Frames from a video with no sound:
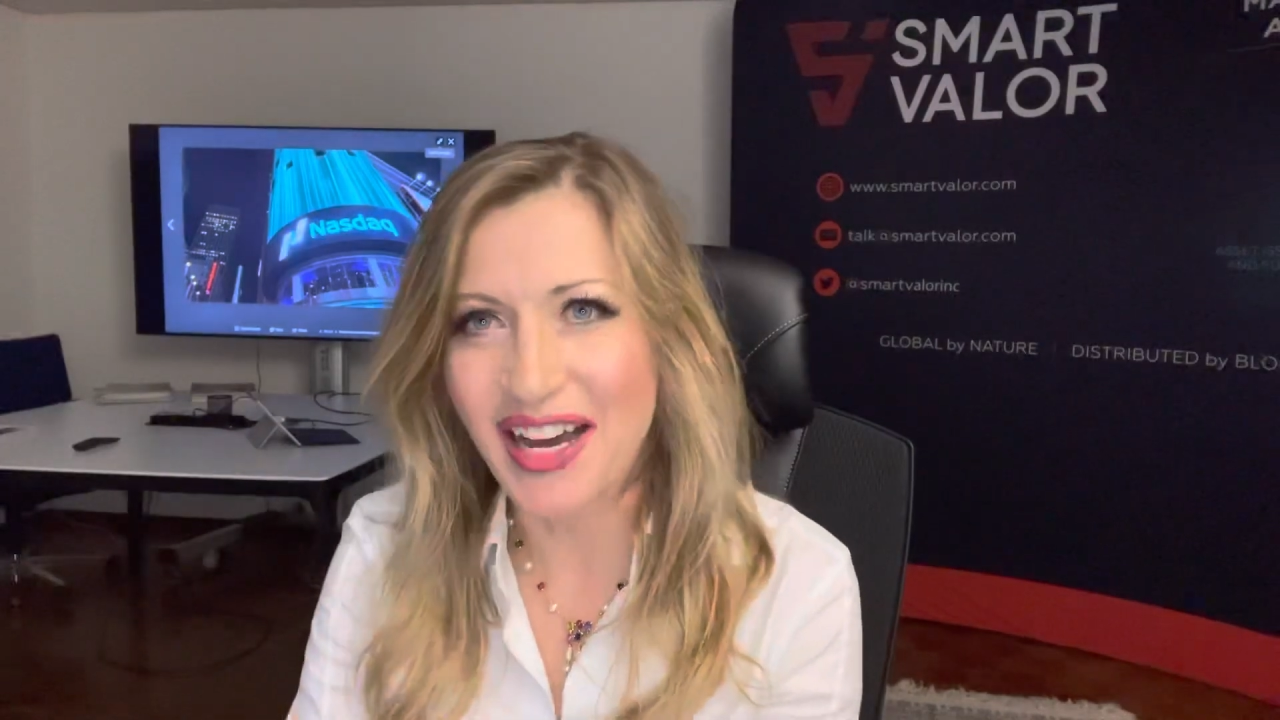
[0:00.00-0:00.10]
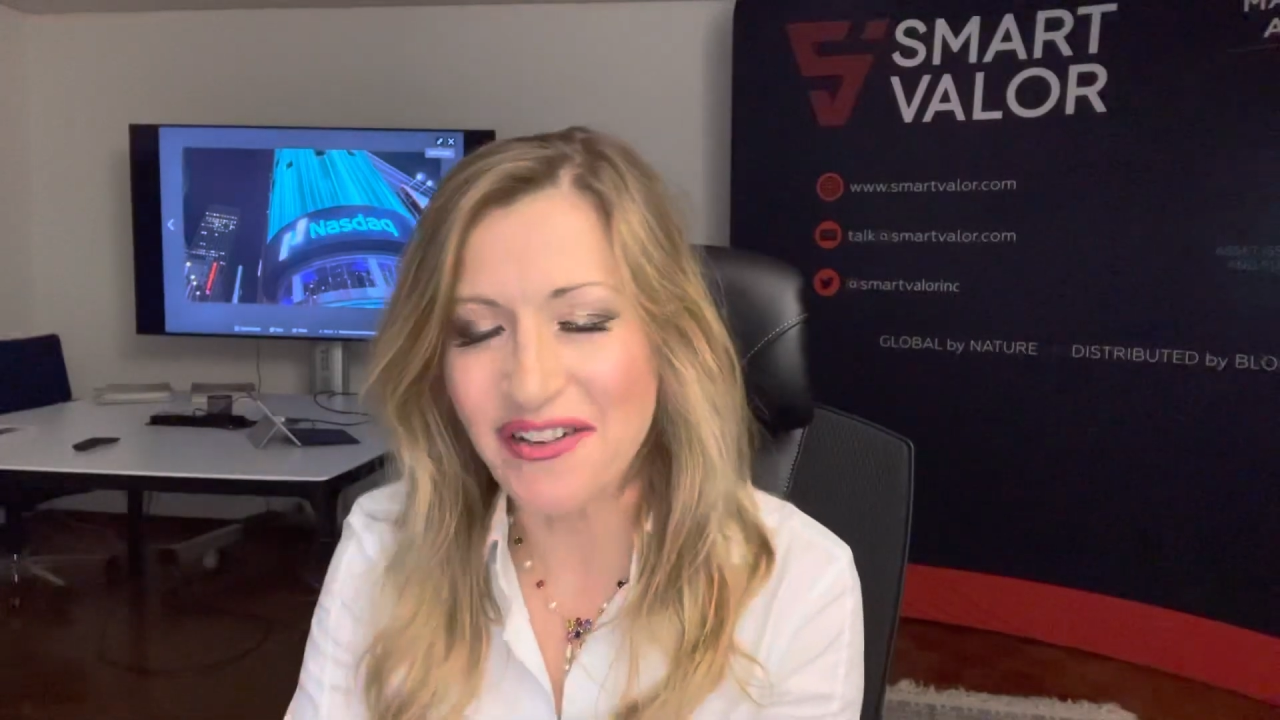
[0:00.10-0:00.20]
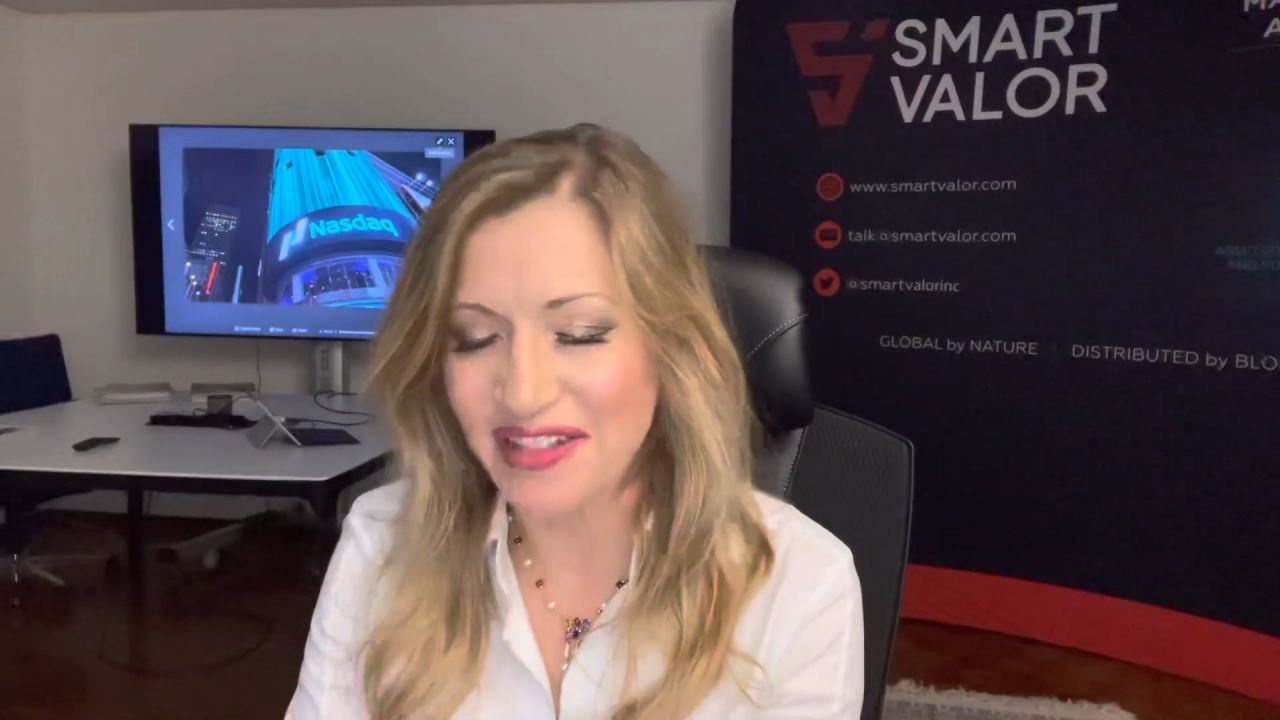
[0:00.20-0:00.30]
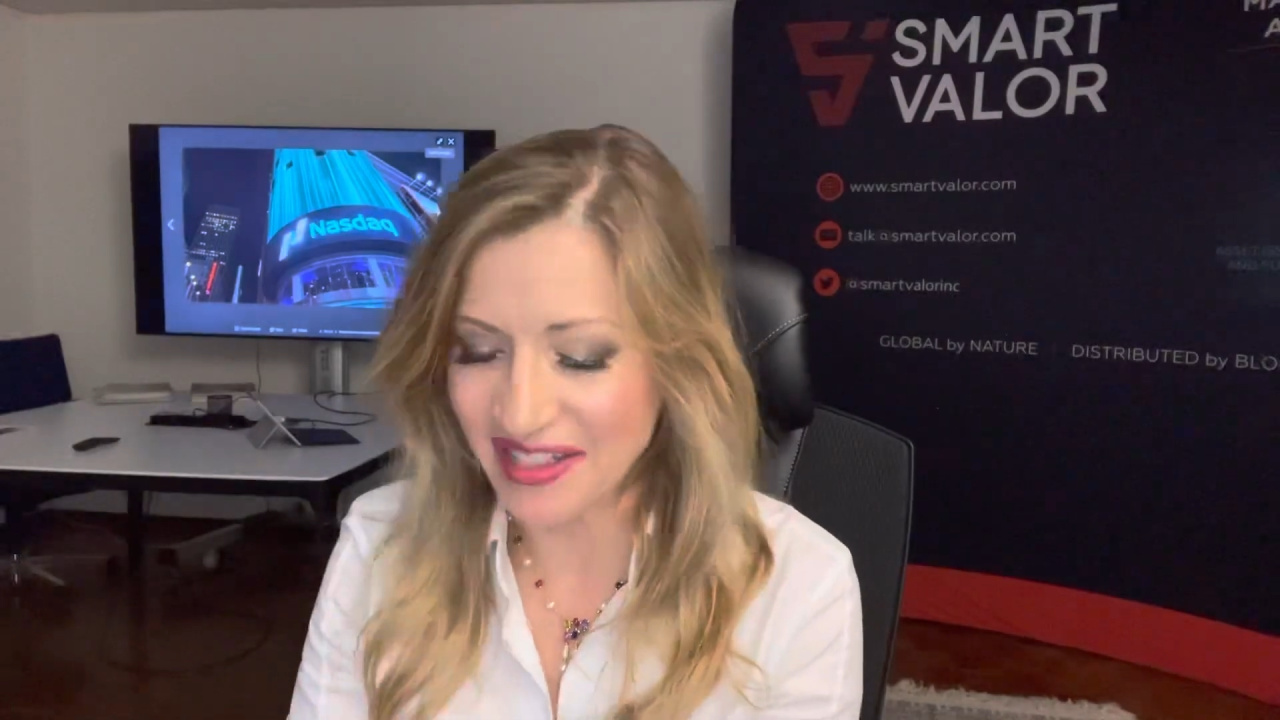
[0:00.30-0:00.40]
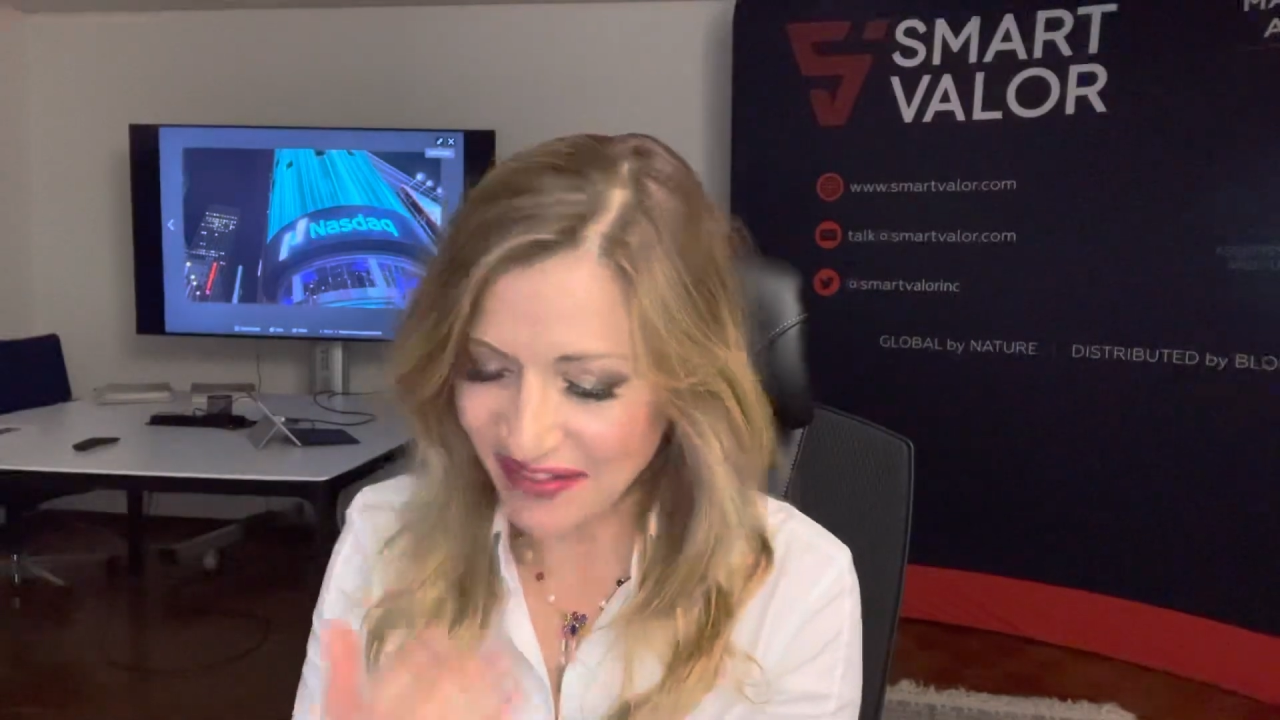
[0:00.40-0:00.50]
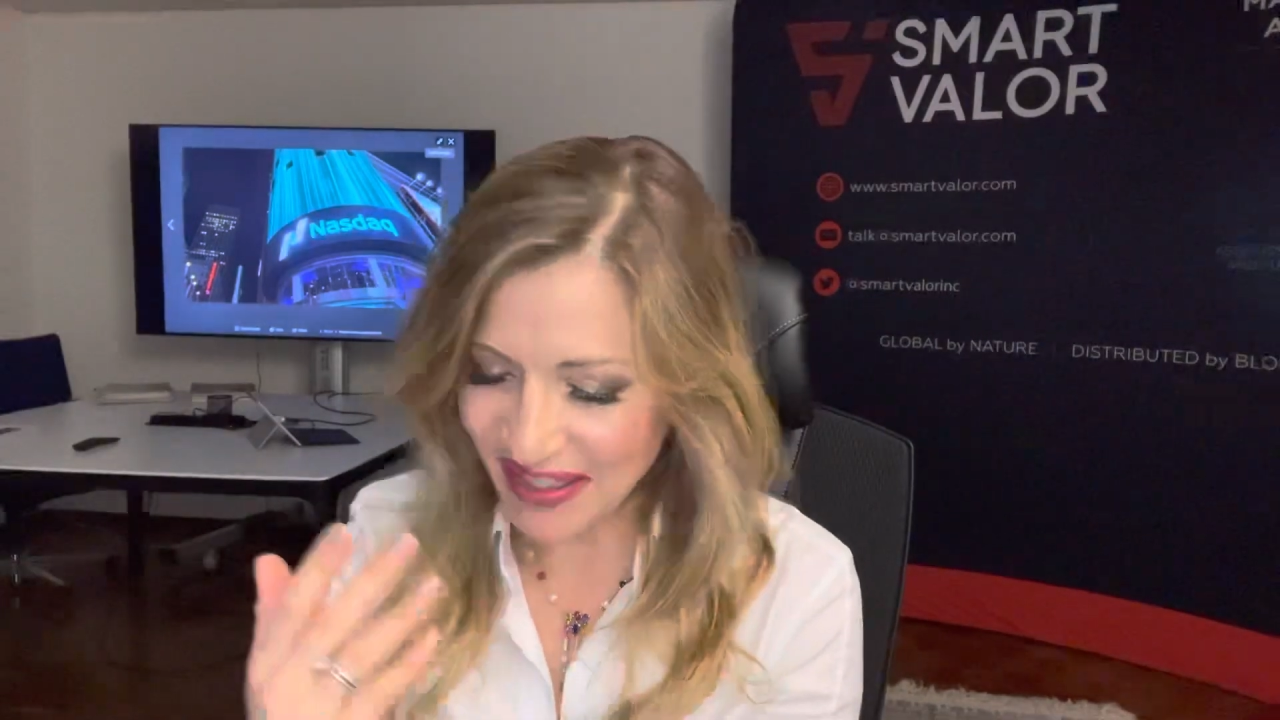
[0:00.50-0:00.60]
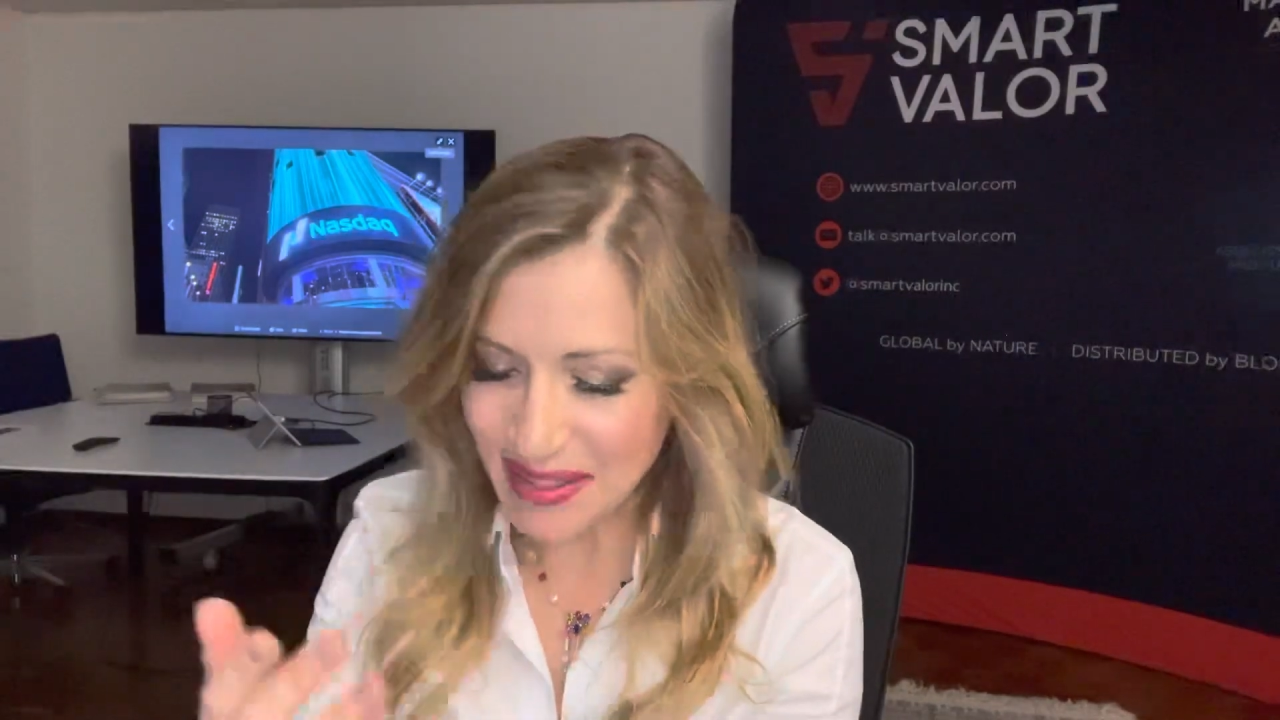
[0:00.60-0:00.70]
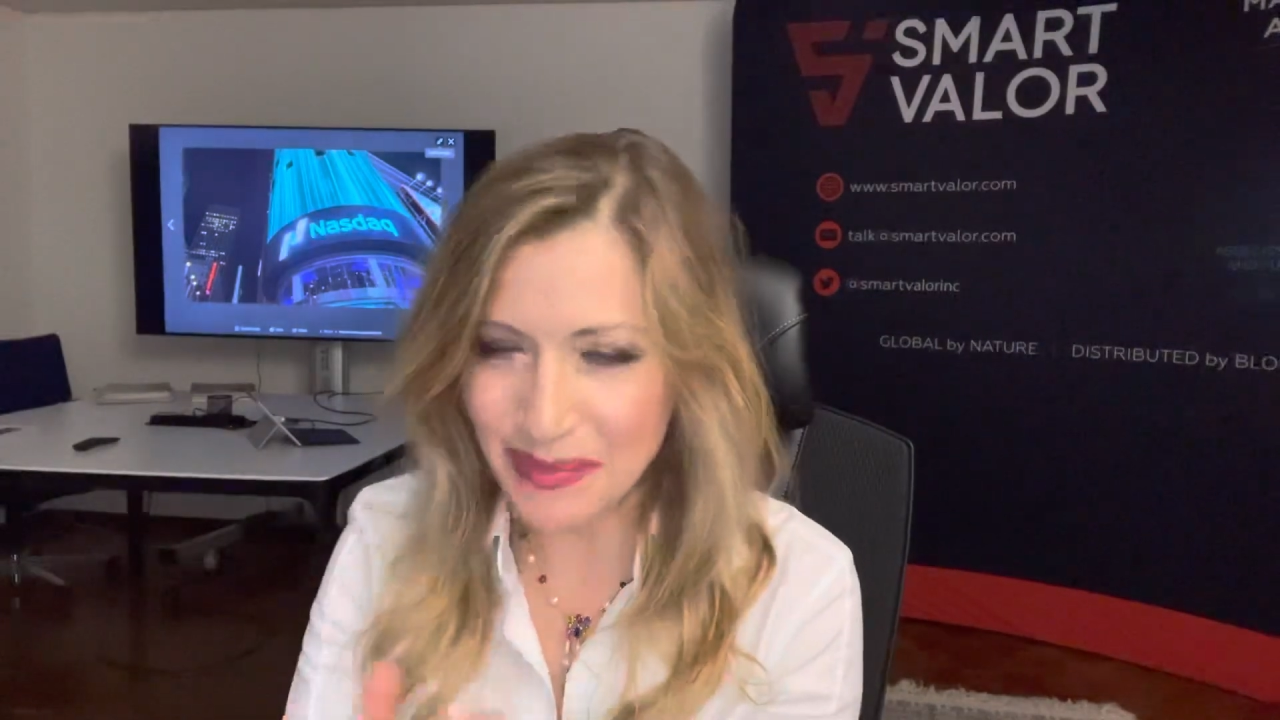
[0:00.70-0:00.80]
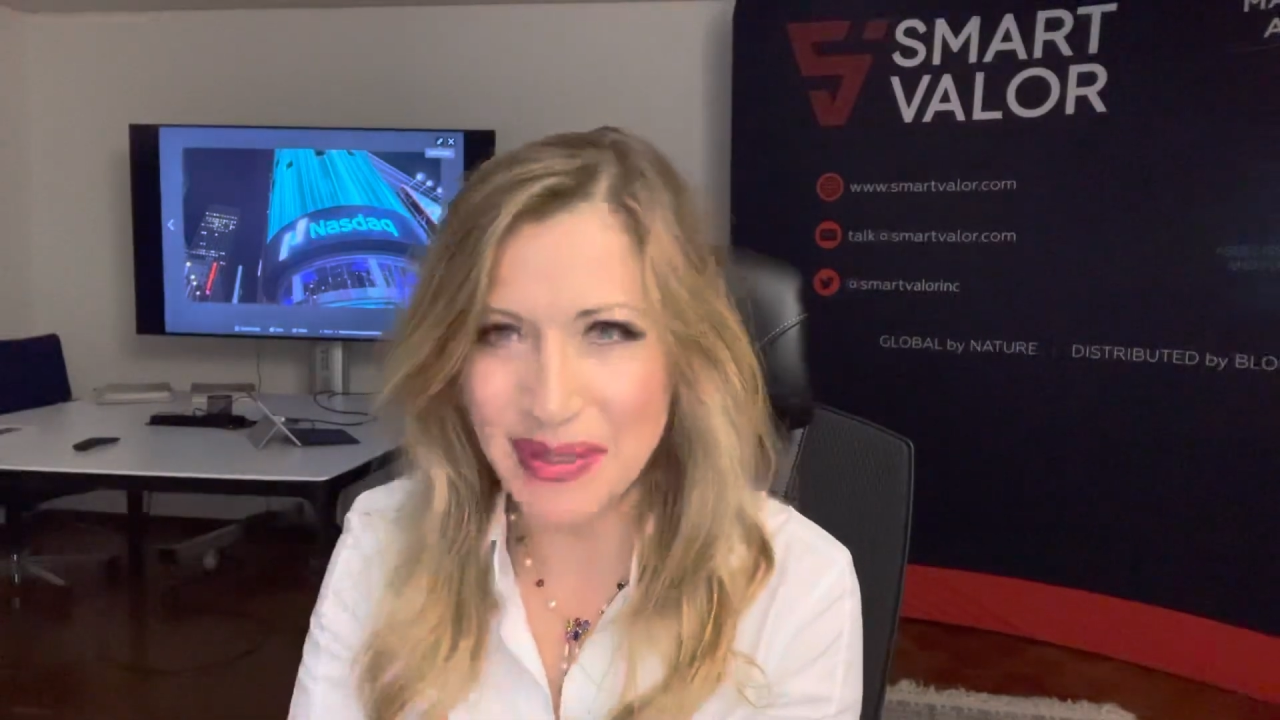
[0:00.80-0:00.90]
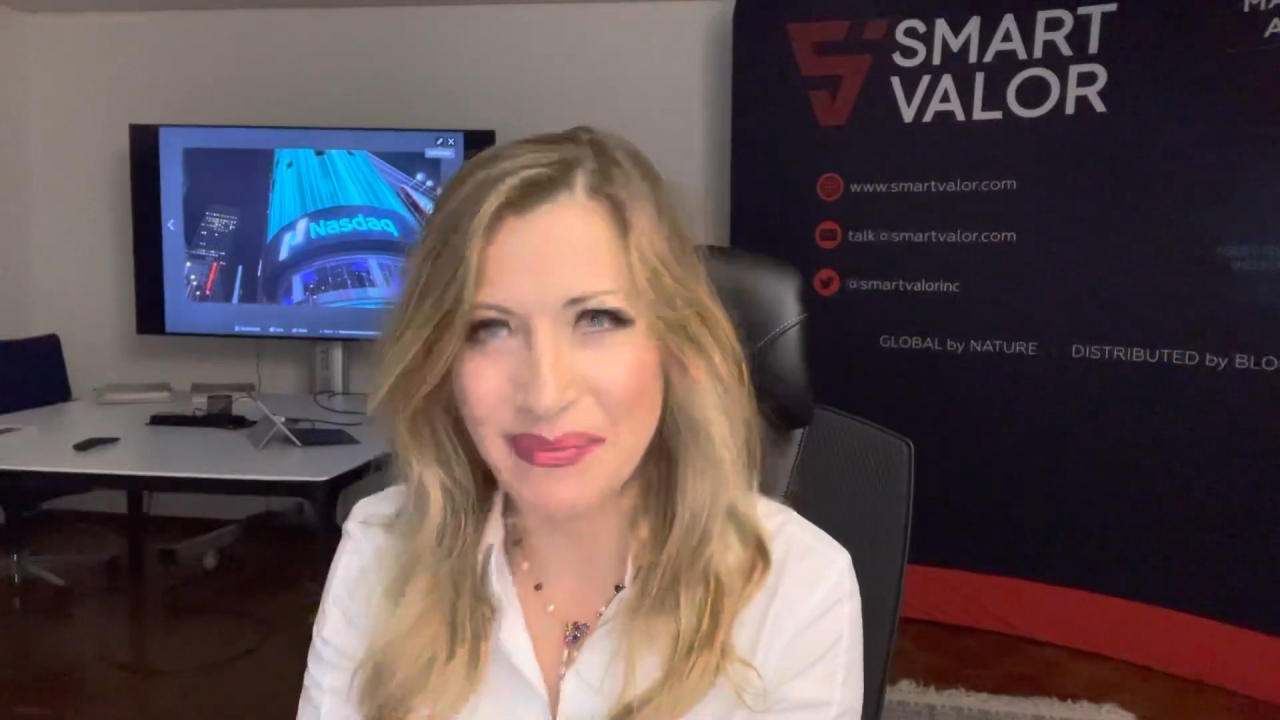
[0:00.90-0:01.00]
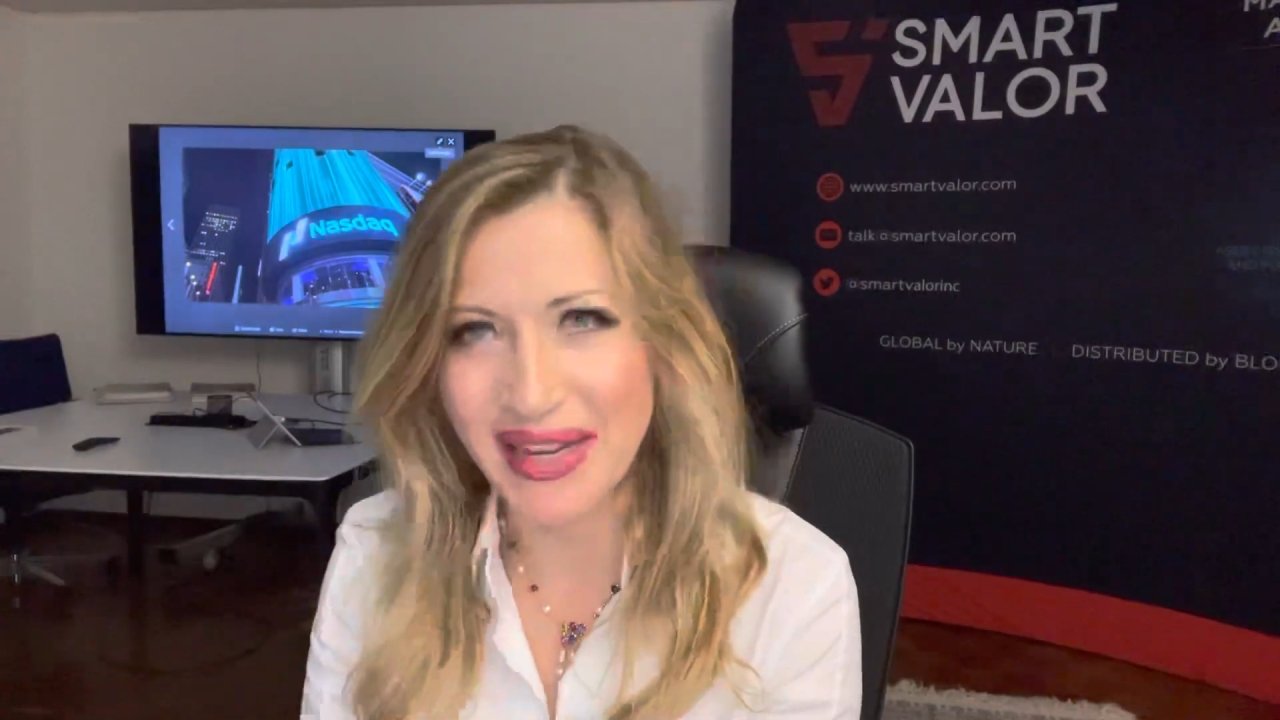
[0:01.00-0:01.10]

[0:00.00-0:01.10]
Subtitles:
our investment